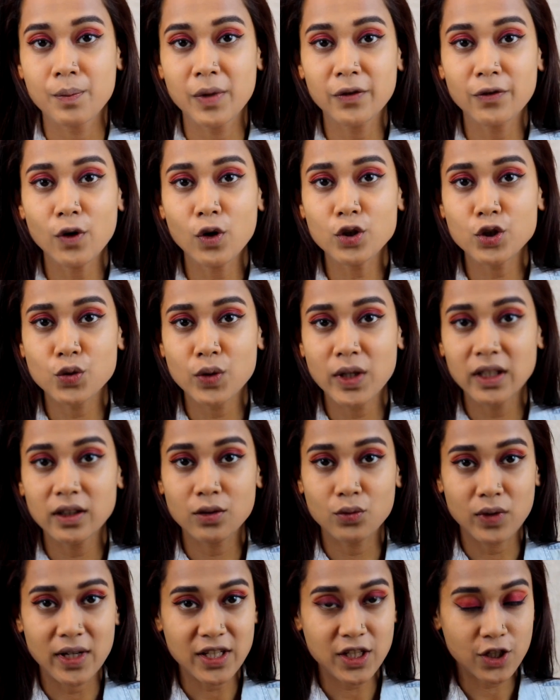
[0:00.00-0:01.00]
Before doing
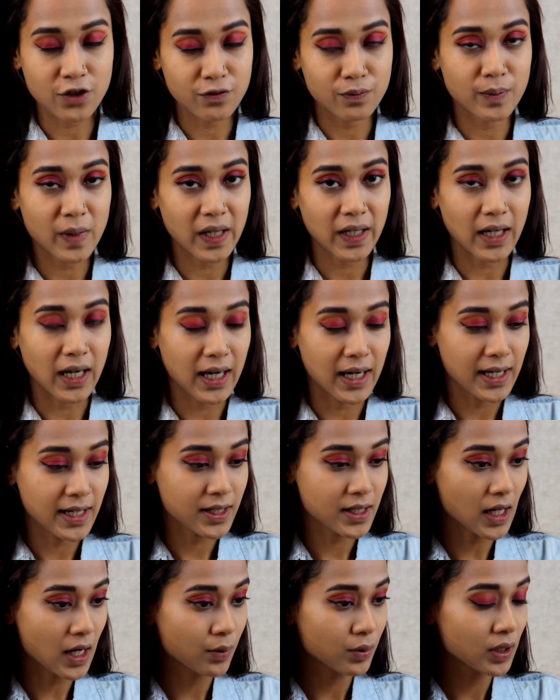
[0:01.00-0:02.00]
the rest of my
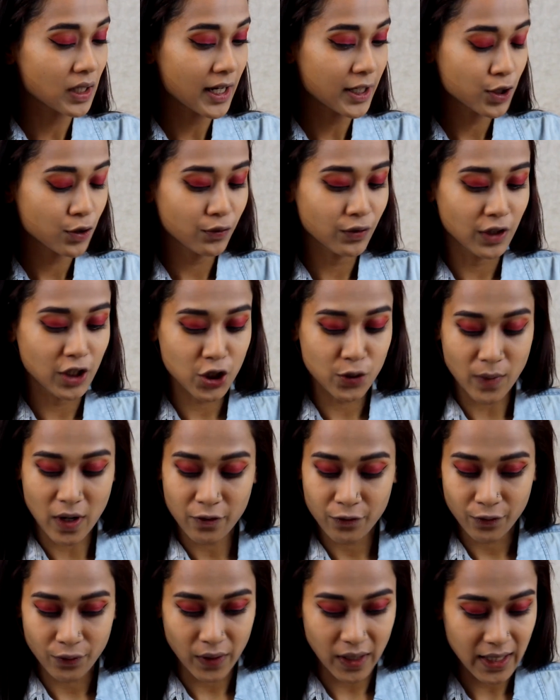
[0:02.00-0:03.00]
eyes, I would like to finish my
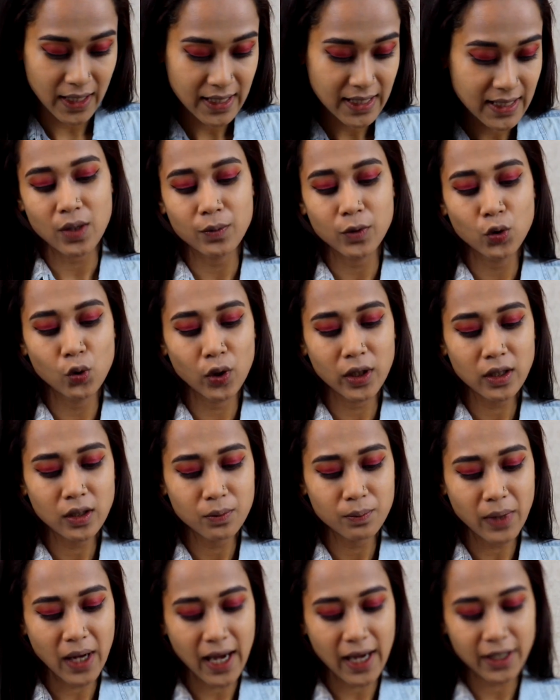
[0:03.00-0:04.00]
face. I'm
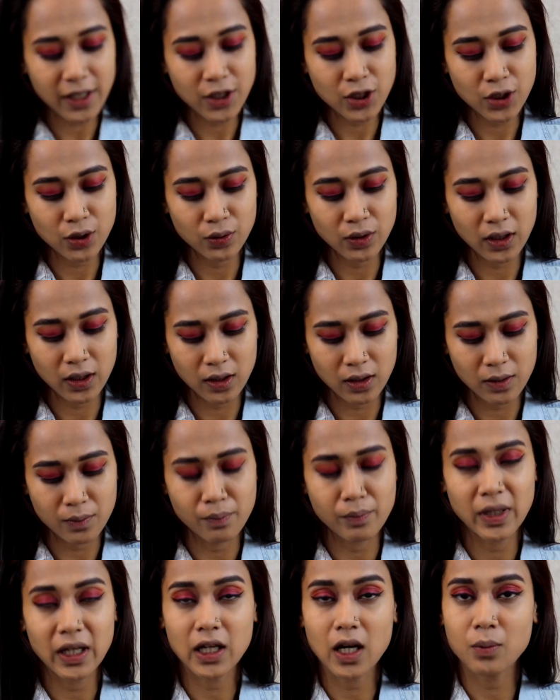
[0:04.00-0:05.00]
going back to the
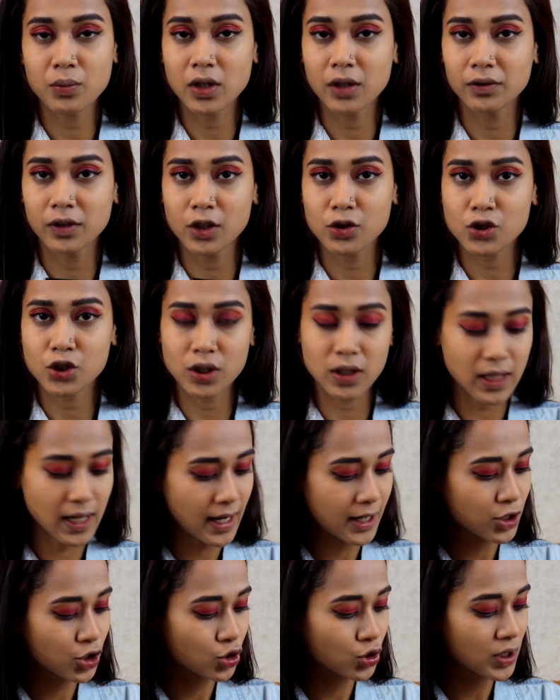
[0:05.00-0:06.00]
Makeup Revolution
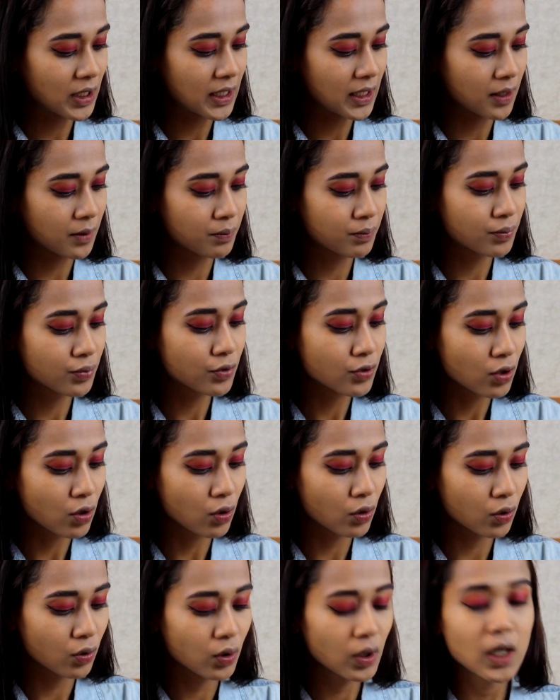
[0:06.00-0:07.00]
HD
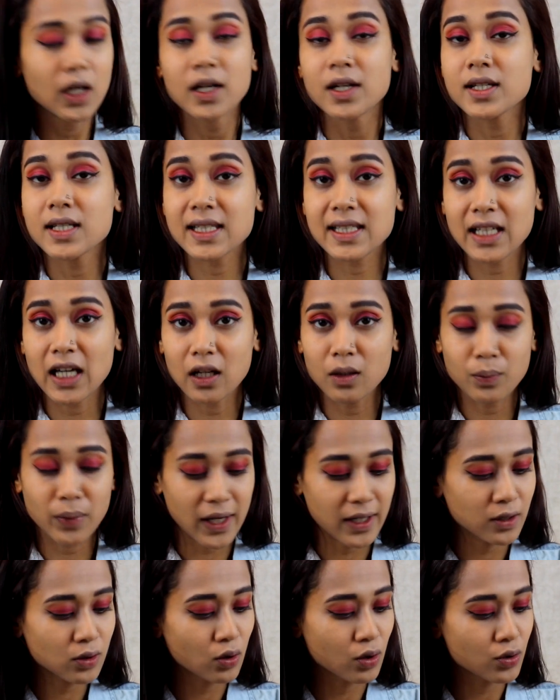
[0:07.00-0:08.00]
Pro Sculpt
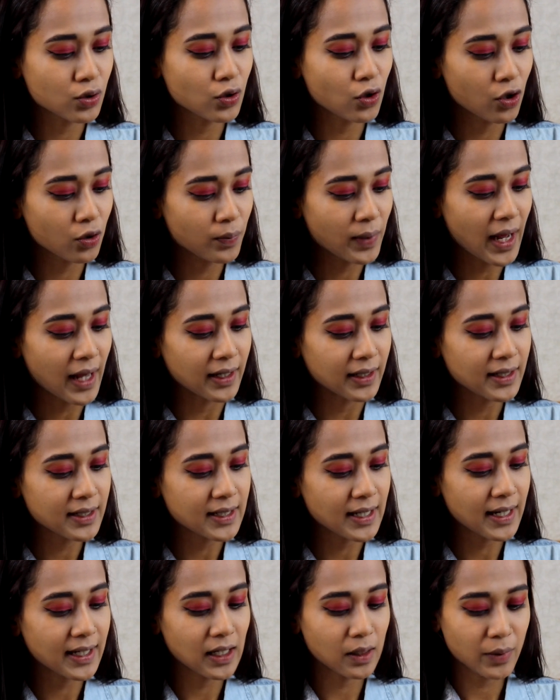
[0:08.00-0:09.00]
and Contour
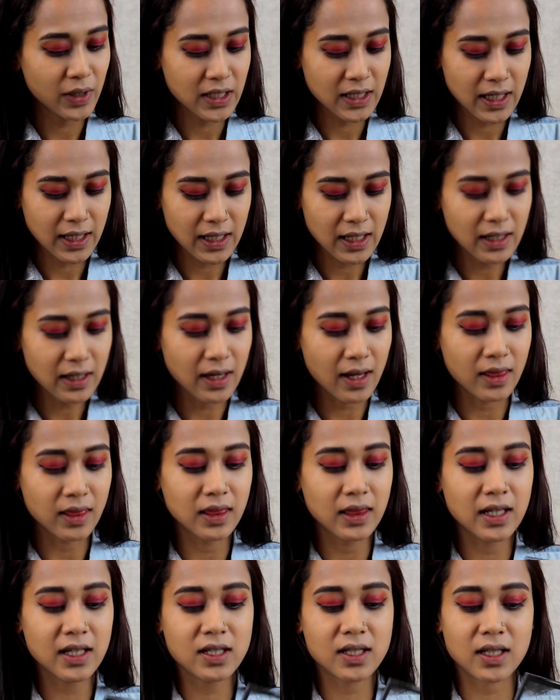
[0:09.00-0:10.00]
palette, and I'll be taking
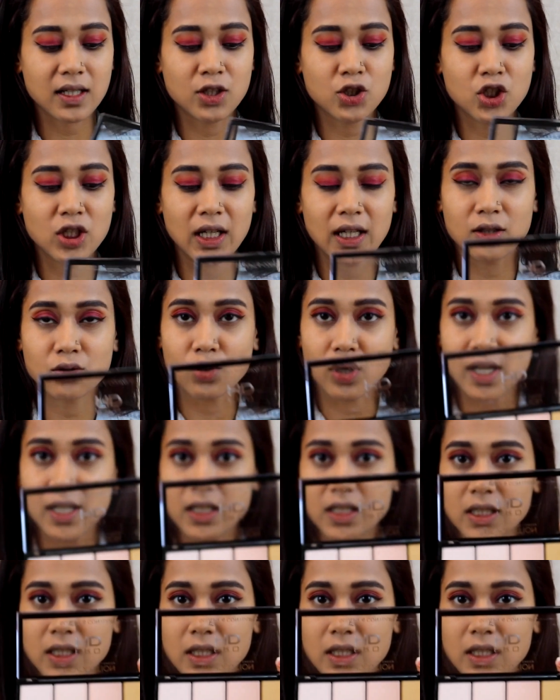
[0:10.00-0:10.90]
this shade right